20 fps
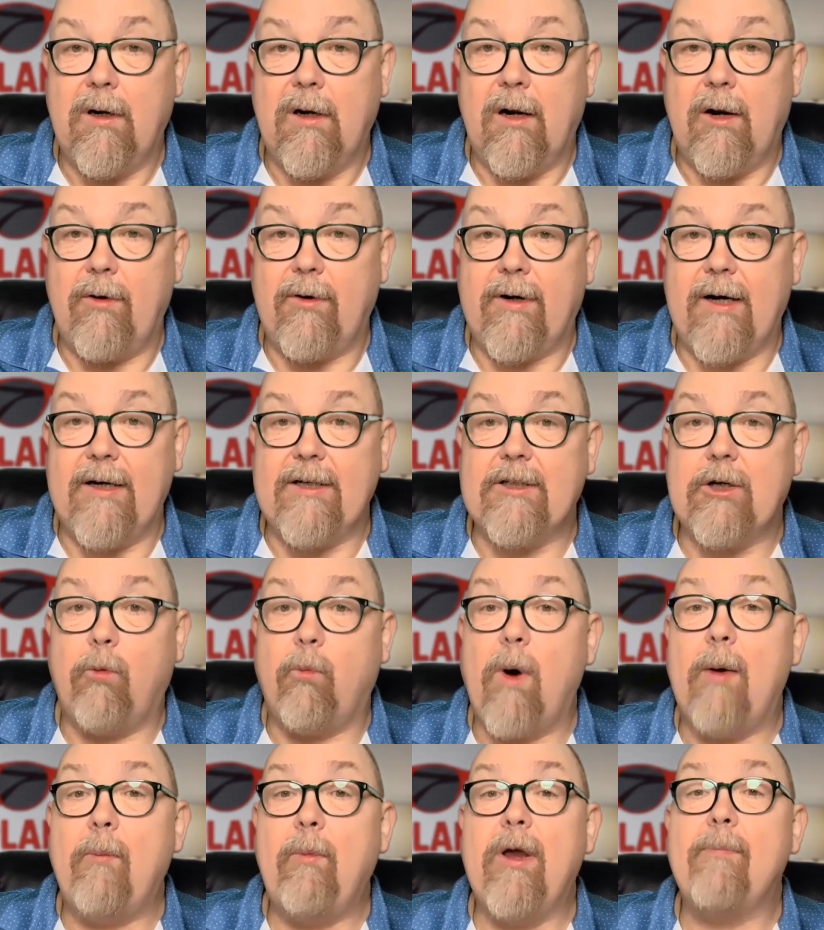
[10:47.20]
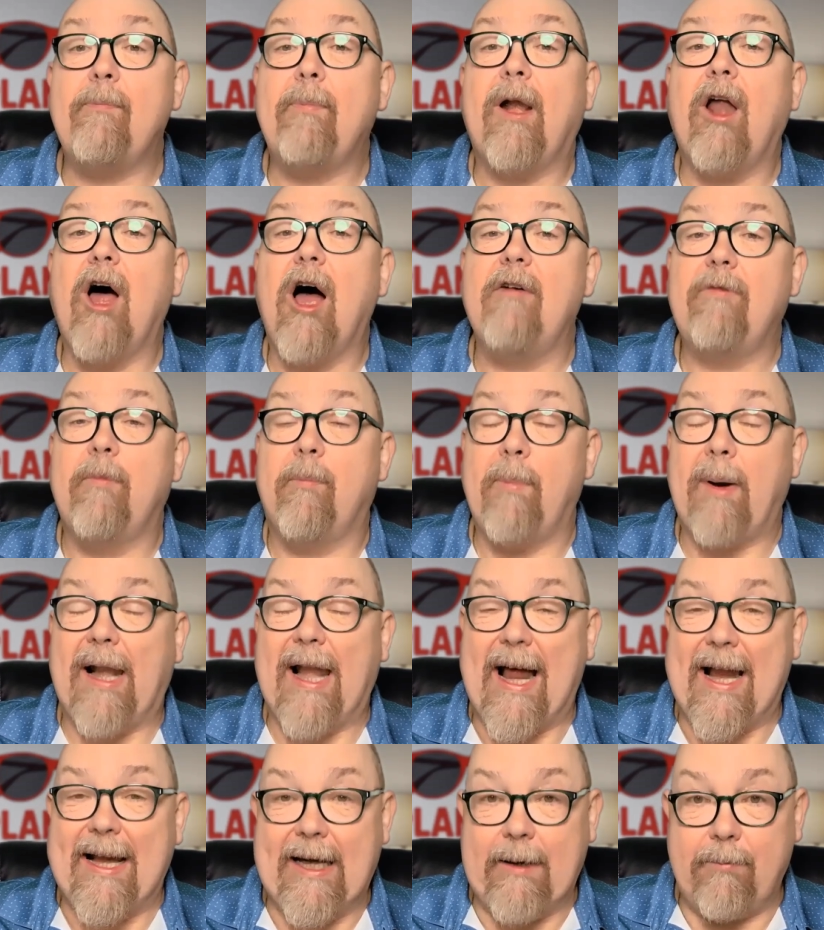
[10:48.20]
Okay, so when we apply for
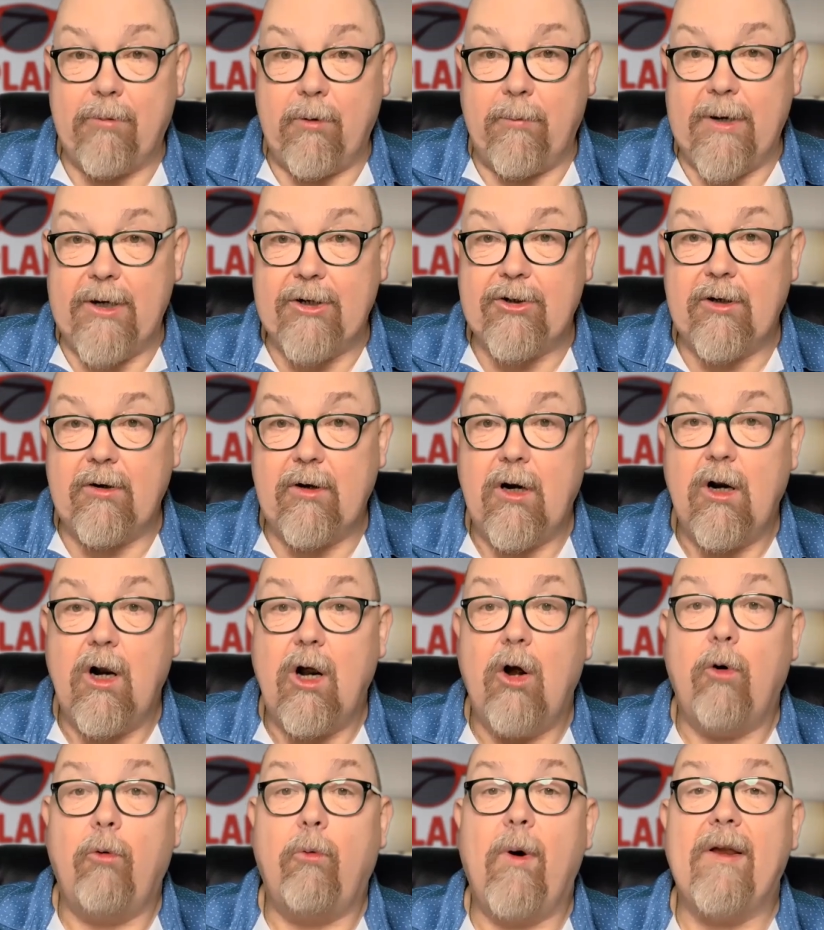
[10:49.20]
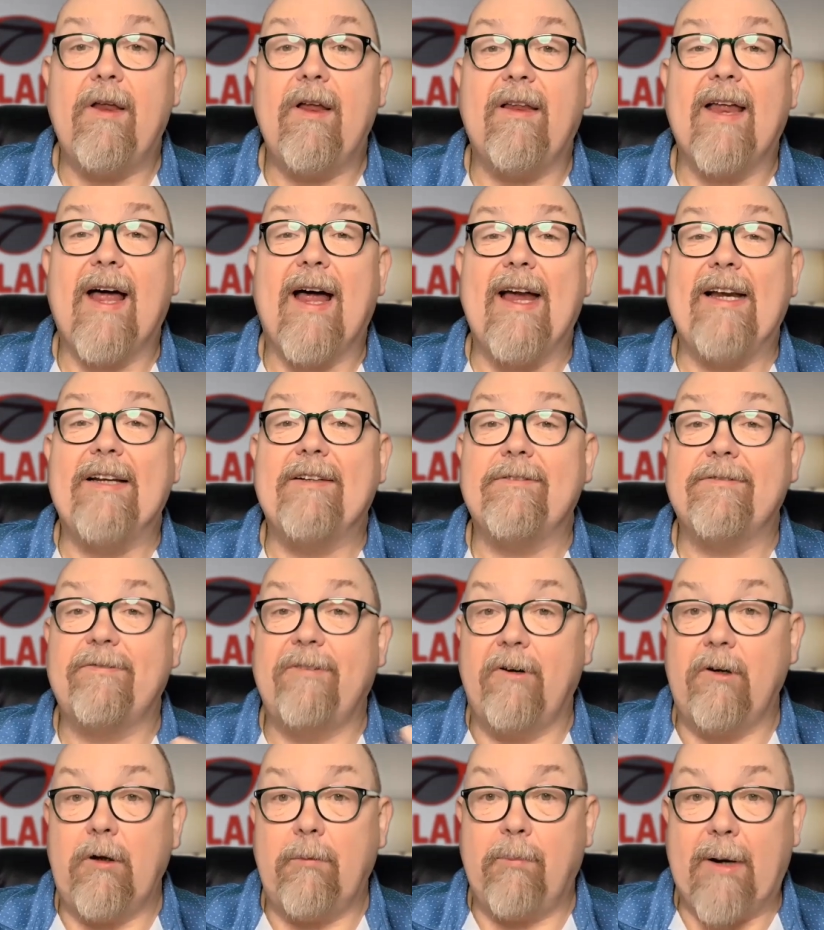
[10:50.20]
planning permission, whether that is
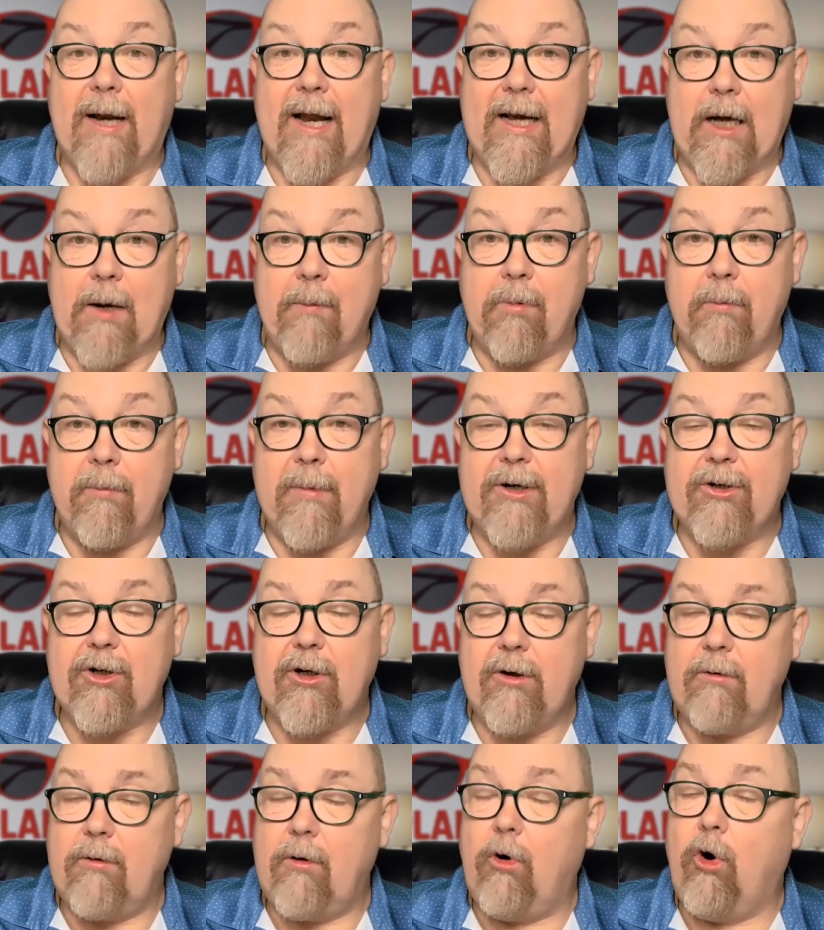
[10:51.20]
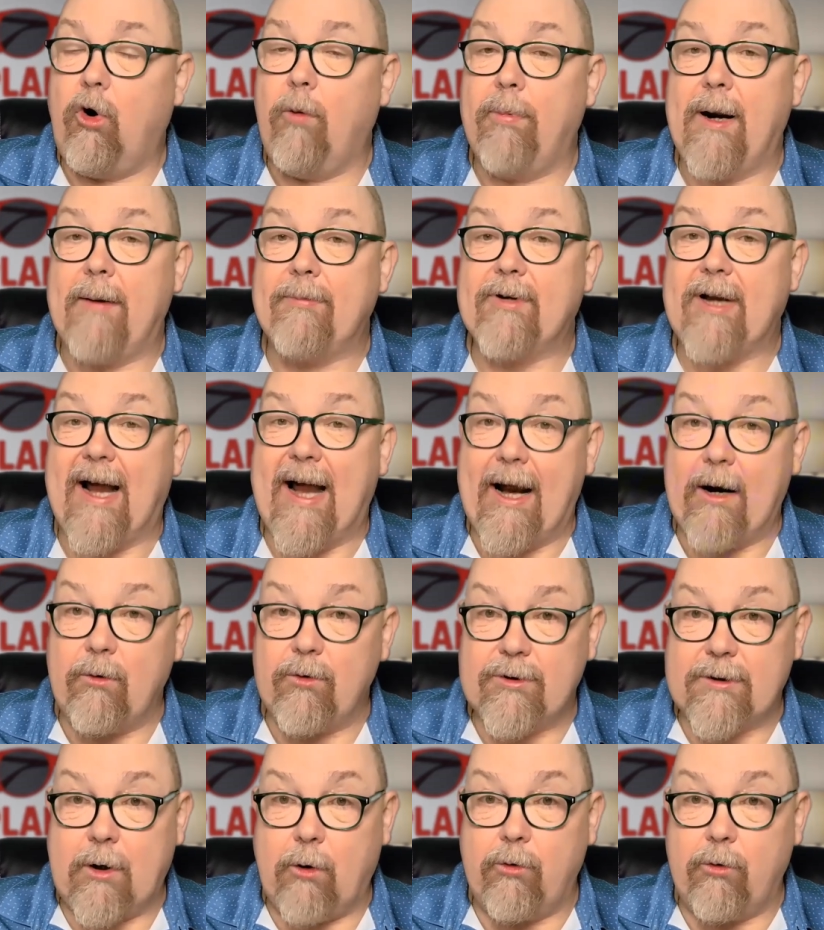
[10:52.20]
full planning permission or perhaps a
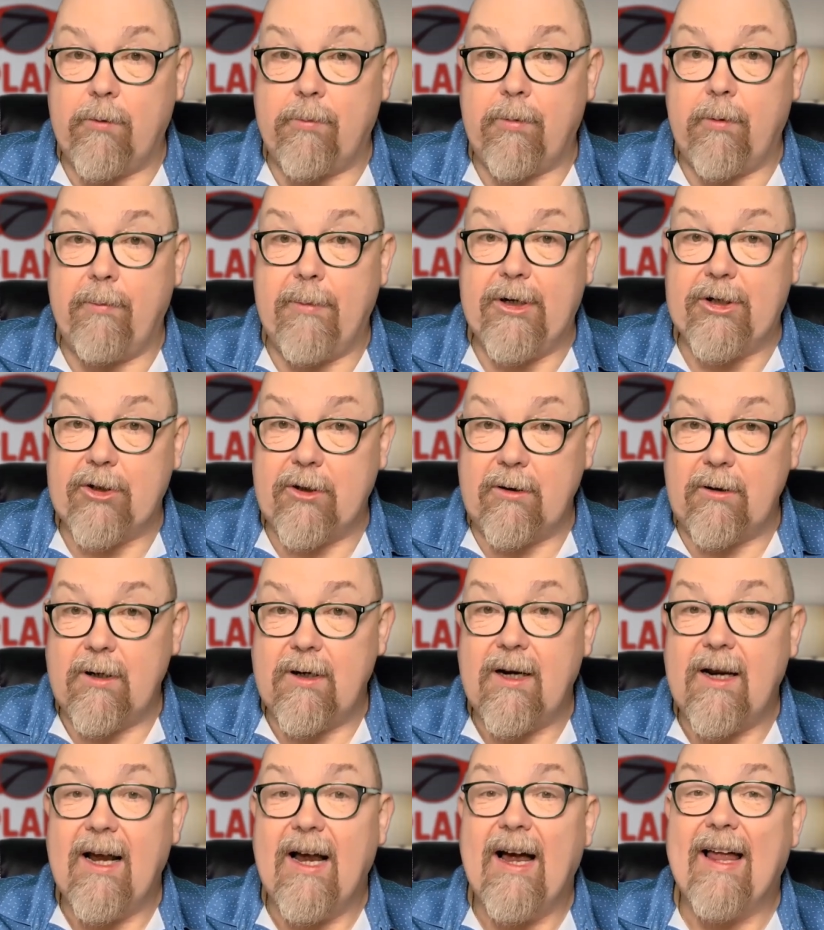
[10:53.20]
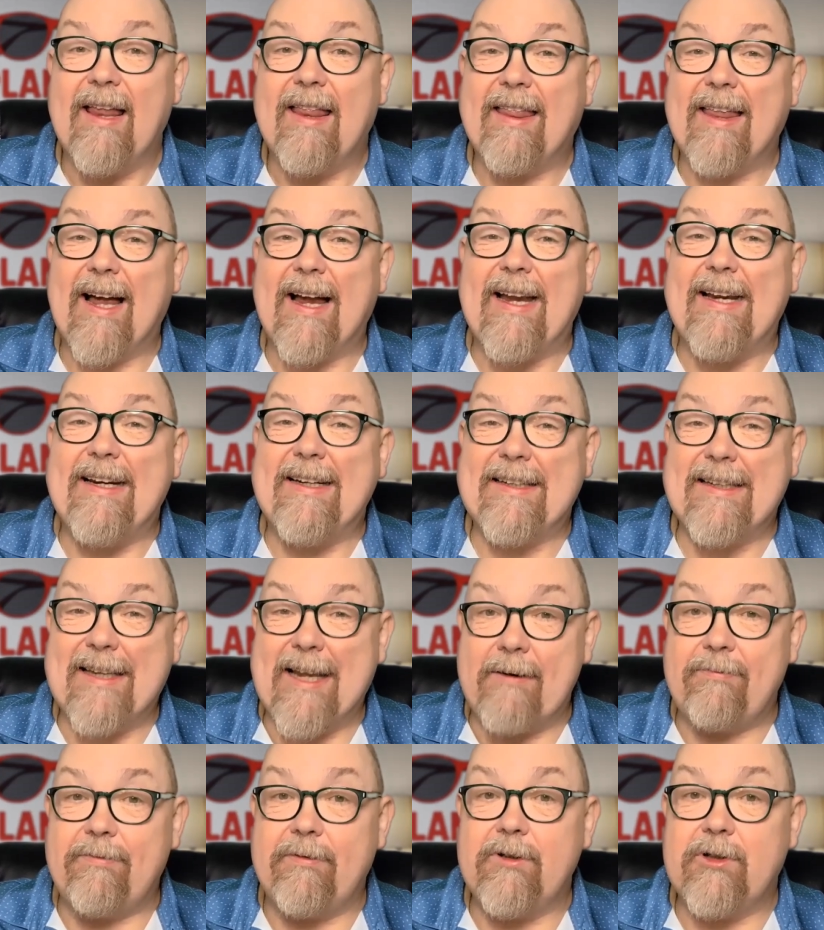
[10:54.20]
householder permission, that is
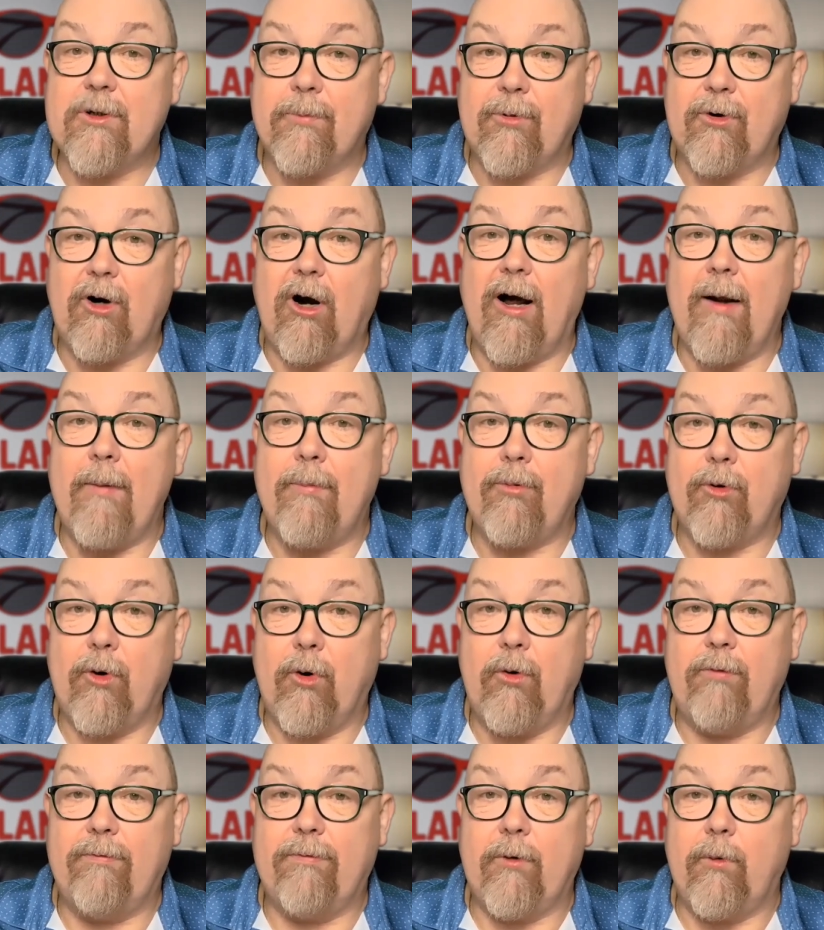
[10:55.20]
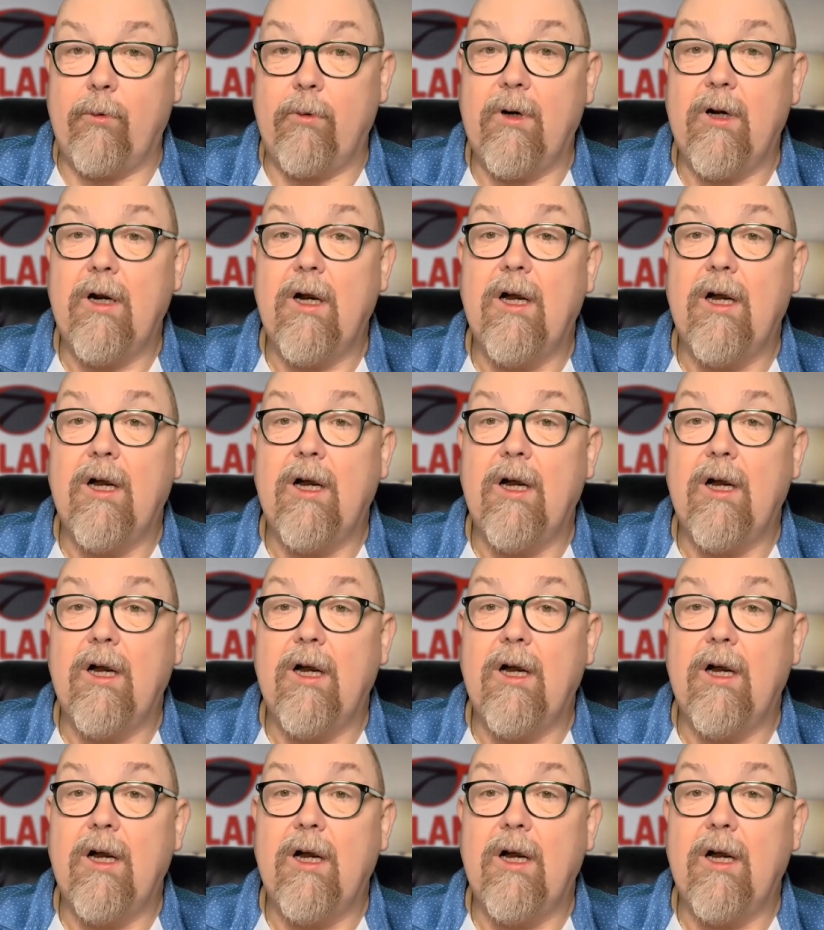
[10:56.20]
different to prior approval.